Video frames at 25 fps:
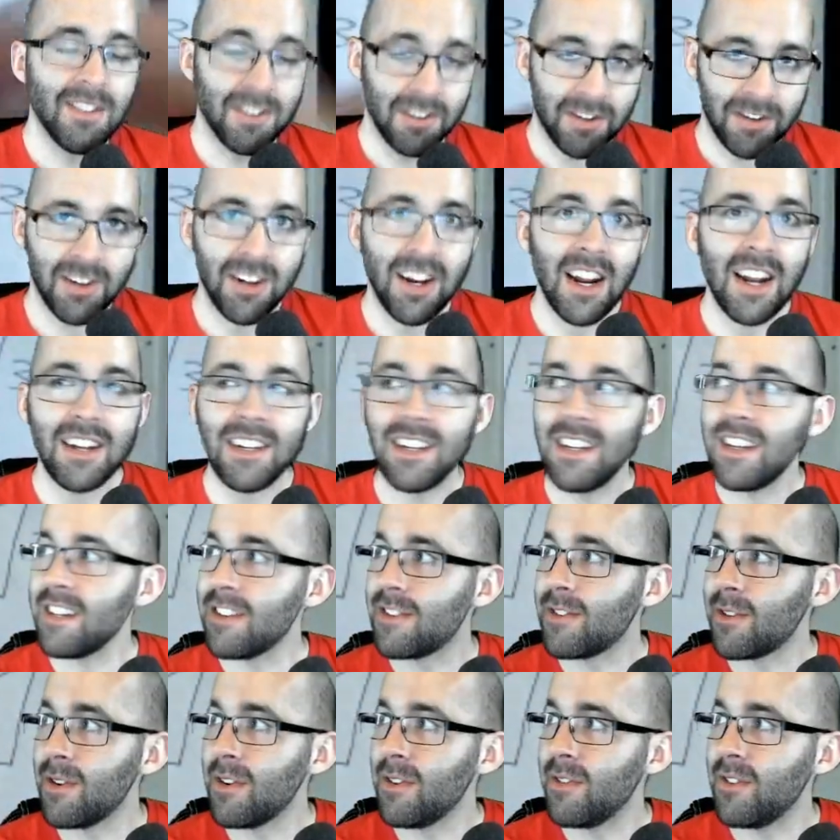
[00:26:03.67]
Good idea
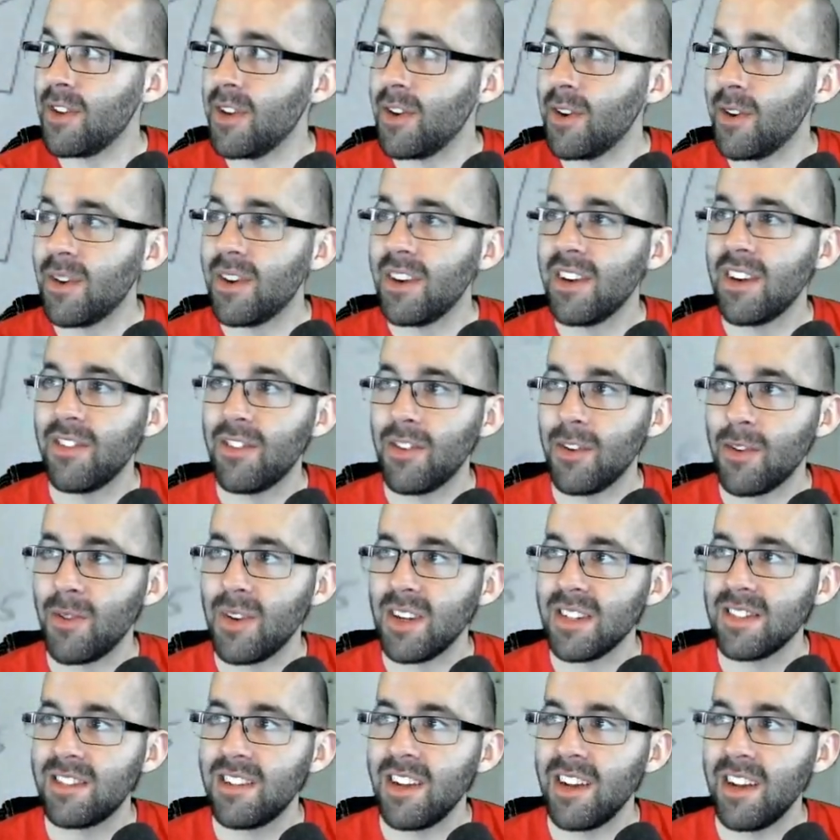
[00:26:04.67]
to review if you're
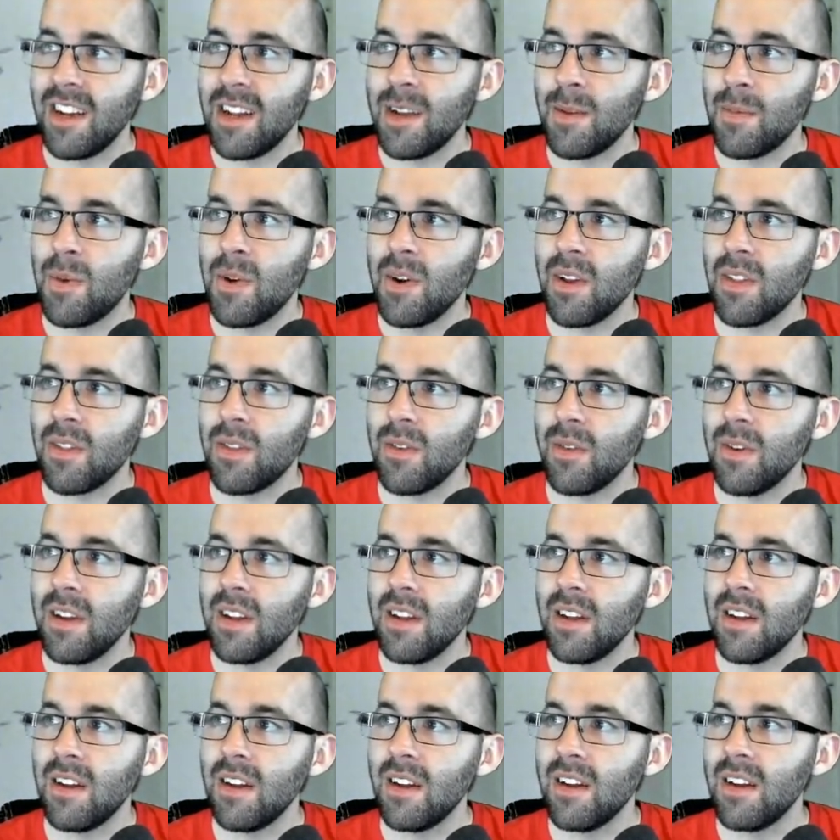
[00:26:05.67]
rusty on
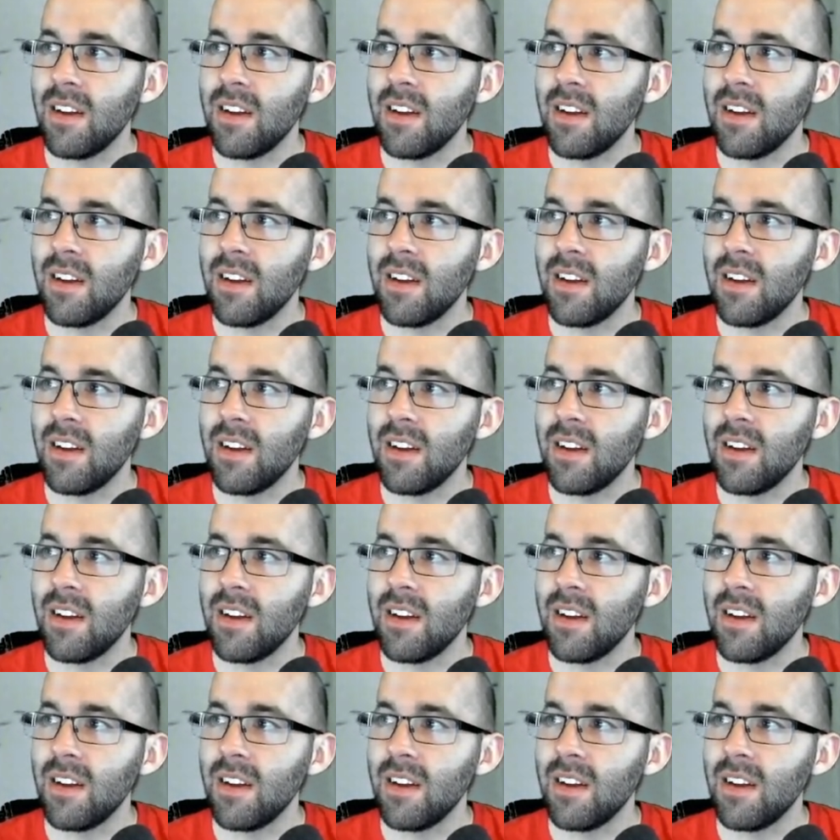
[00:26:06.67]
8.3.